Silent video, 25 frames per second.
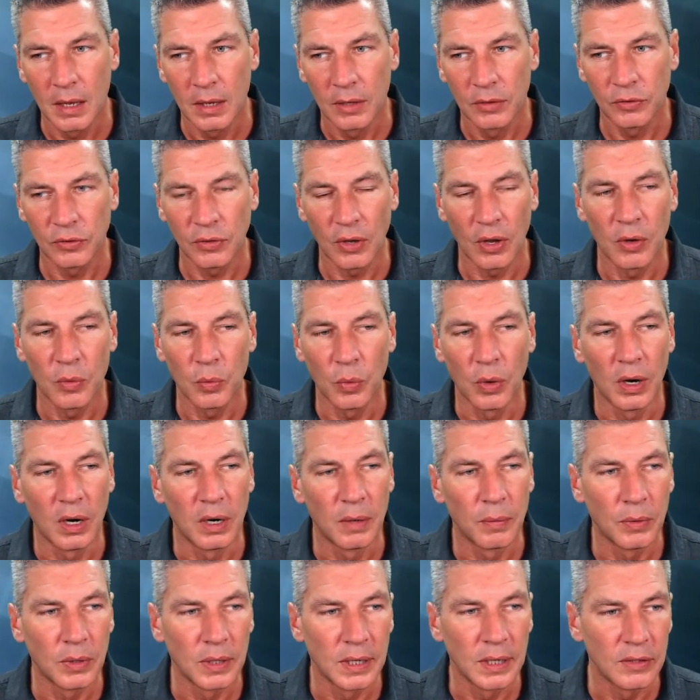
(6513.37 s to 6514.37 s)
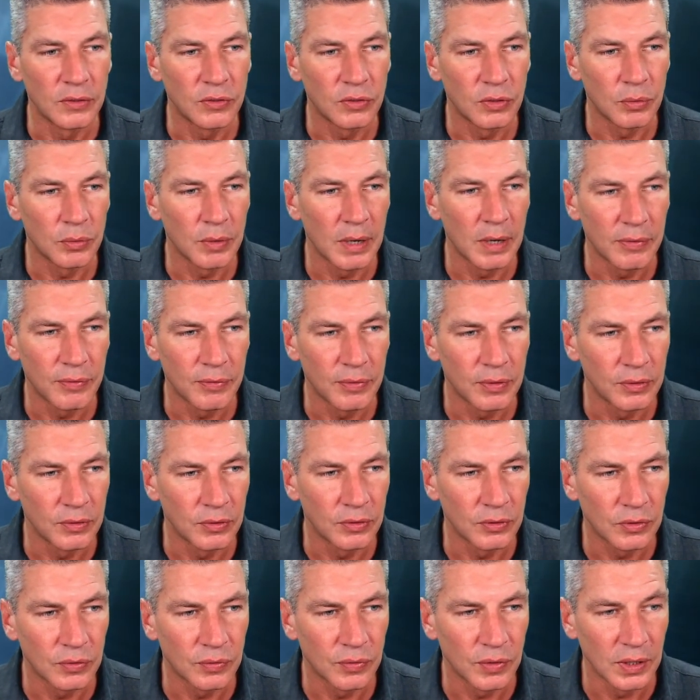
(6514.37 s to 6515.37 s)
So what I wanted to
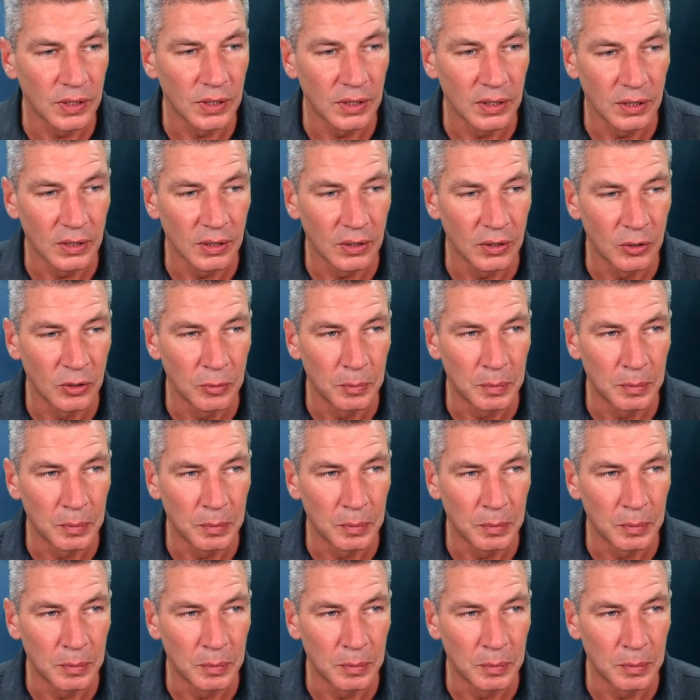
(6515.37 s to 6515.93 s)
reference for you,